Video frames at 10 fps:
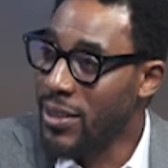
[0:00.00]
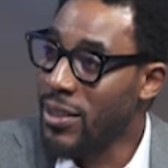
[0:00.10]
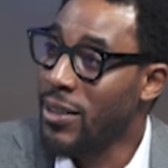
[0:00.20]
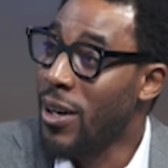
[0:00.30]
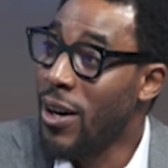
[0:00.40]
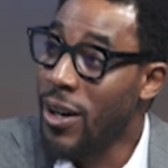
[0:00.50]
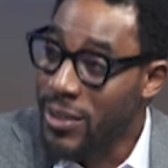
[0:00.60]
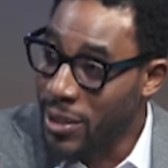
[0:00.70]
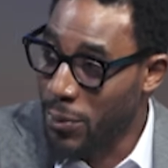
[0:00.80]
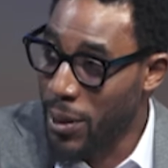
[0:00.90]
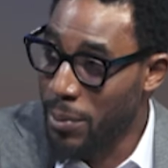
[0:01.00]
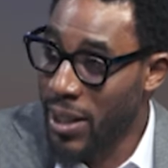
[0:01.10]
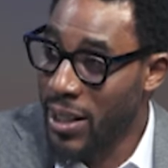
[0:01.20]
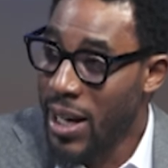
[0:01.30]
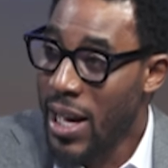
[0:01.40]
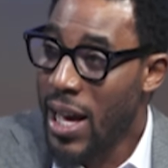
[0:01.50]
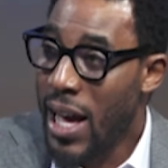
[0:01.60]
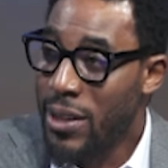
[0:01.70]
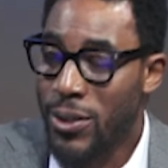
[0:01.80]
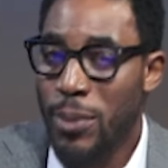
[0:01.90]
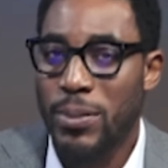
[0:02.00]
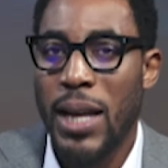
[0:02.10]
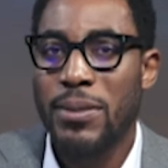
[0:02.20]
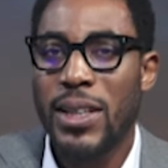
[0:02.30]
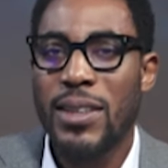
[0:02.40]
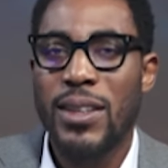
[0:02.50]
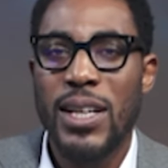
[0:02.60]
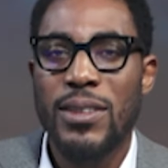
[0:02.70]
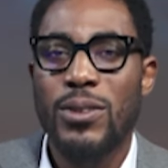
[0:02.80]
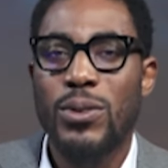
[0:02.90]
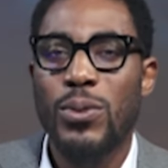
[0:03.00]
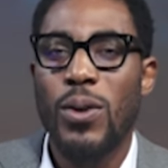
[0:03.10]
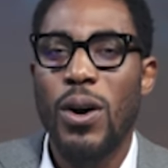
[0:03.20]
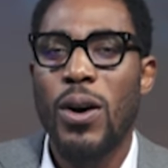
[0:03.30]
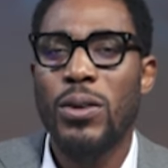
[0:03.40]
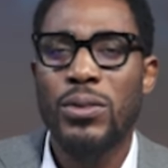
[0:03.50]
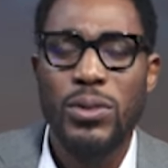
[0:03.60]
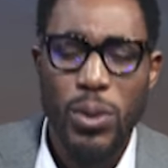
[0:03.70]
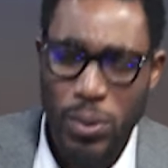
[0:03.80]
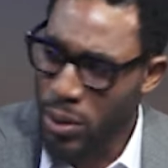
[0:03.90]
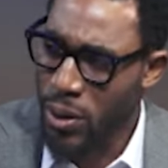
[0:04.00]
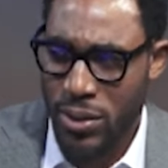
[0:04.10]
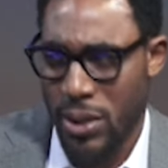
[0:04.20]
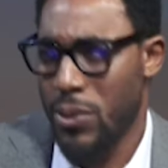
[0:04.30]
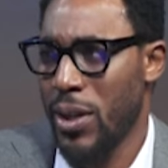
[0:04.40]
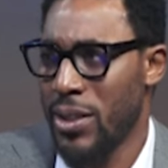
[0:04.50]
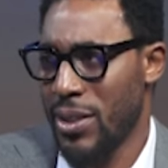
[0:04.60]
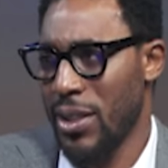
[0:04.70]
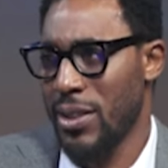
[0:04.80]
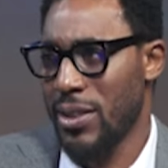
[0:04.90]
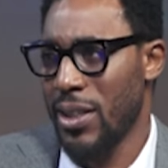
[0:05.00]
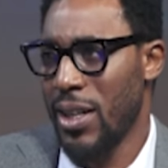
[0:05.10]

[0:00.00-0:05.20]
this is hurting women. And sometimes this leads to untold consequences,